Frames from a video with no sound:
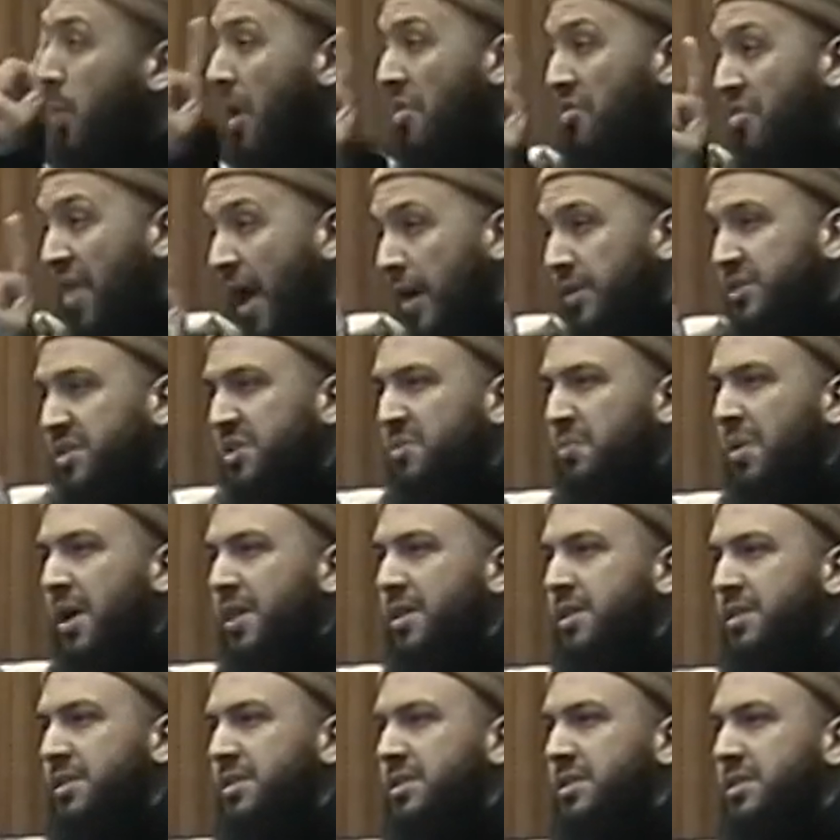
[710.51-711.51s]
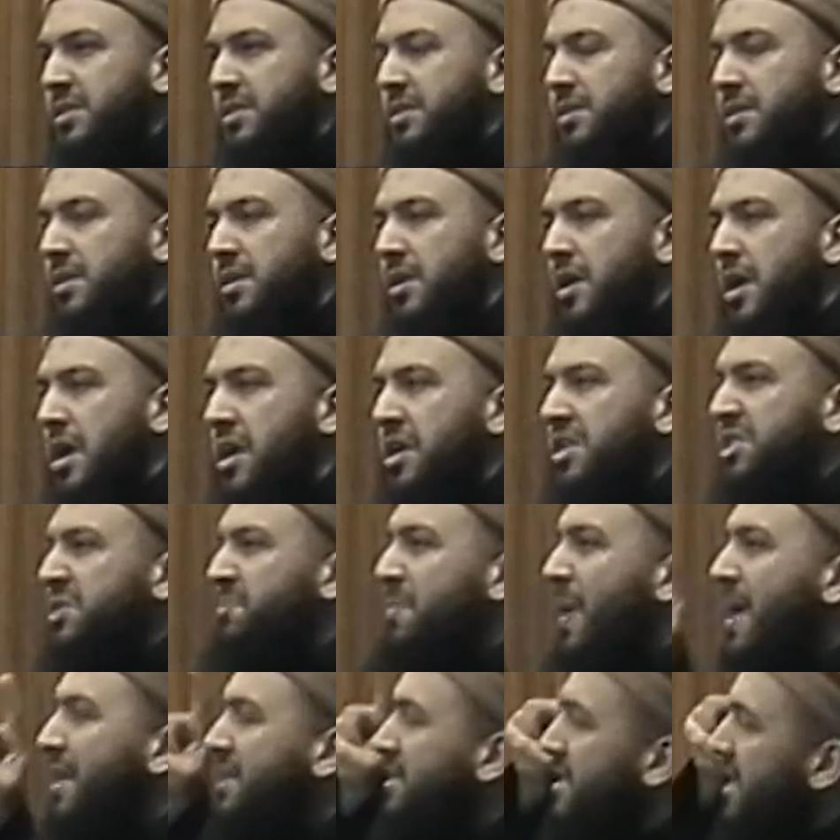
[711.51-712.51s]
1,000 months,
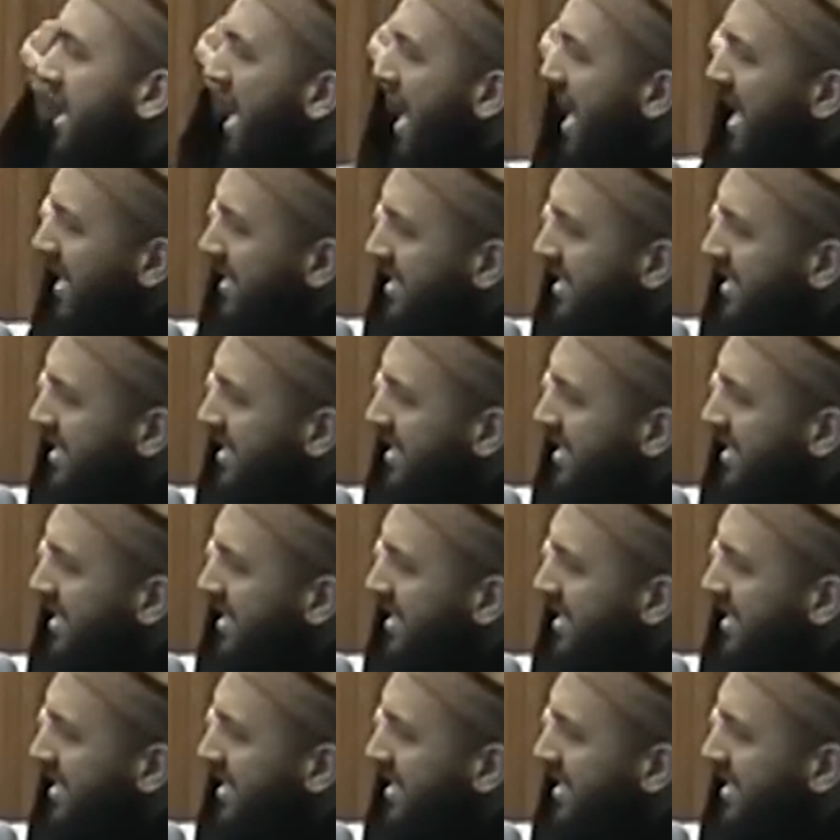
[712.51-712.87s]
spent the